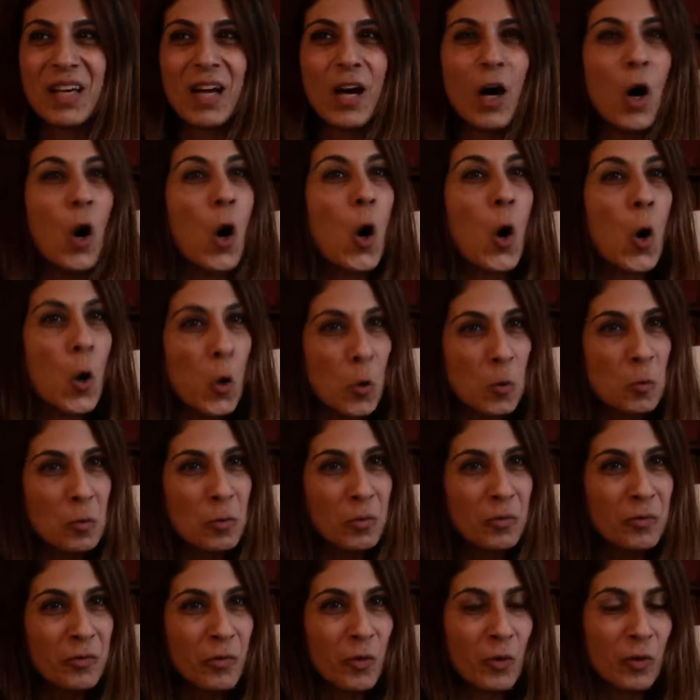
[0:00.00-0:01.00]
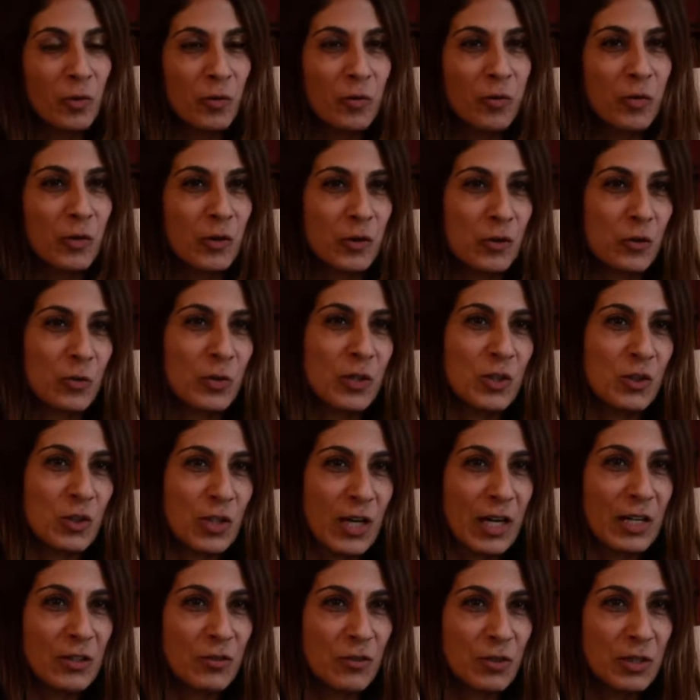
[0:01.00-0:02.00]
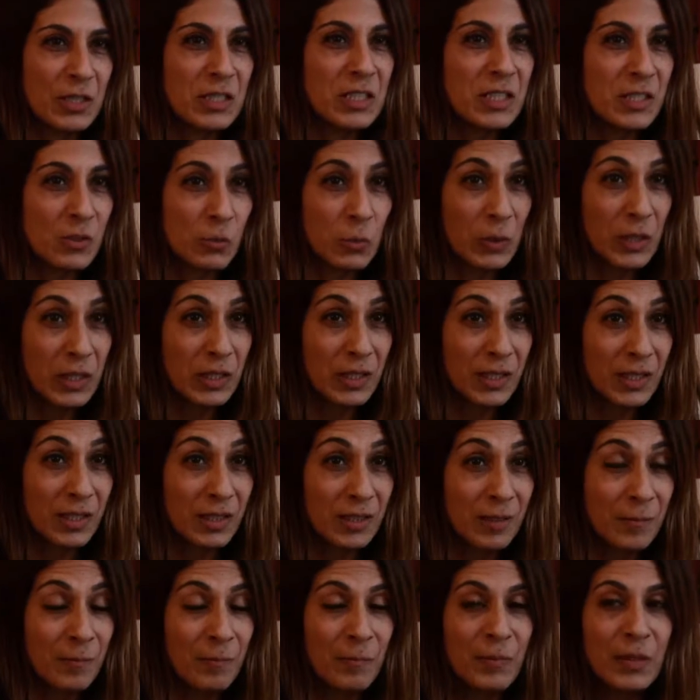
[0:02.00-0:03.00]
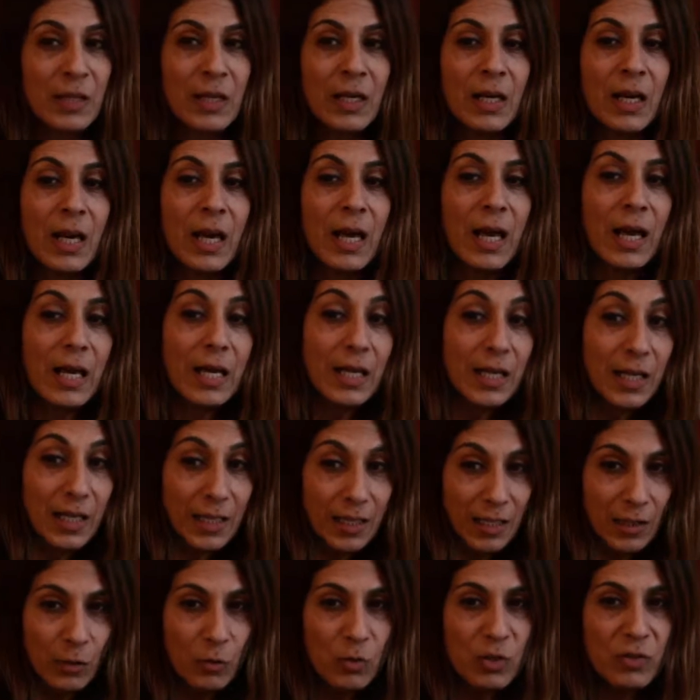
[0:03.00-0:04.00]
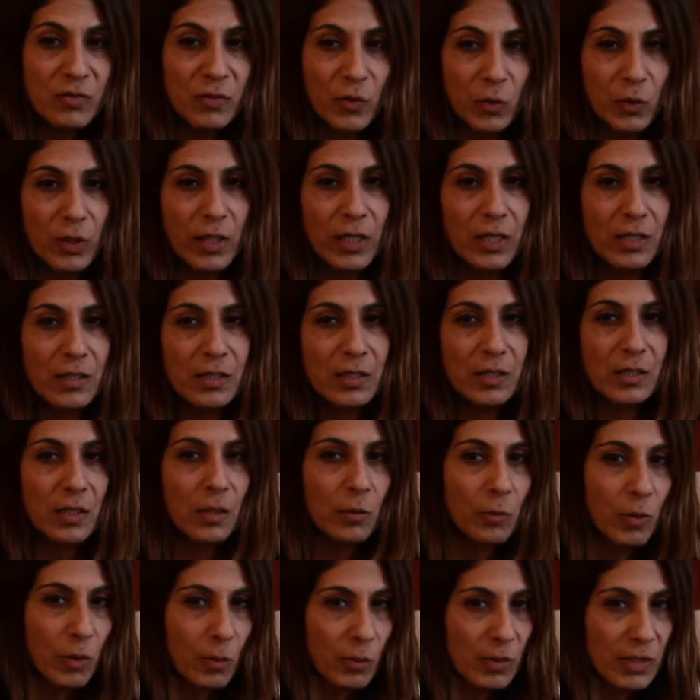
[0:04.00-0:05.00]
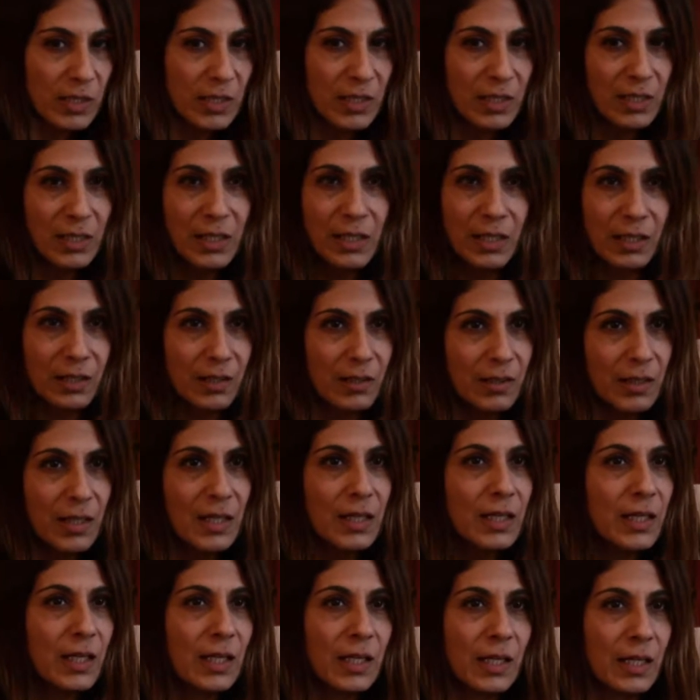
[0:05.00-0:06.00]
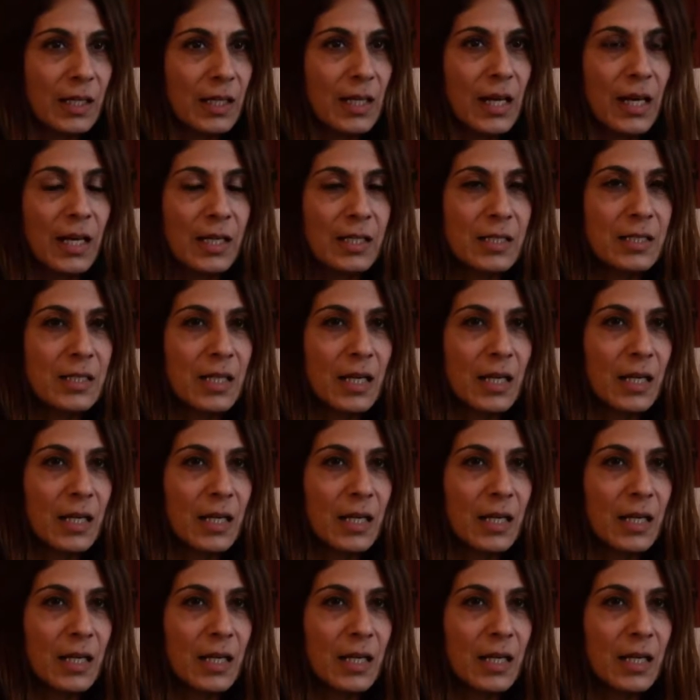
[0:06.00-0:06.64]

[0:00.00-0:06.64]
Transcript: home for Jewish culture in Sweden. And it was 4 years ago. We were sitting and thinking, and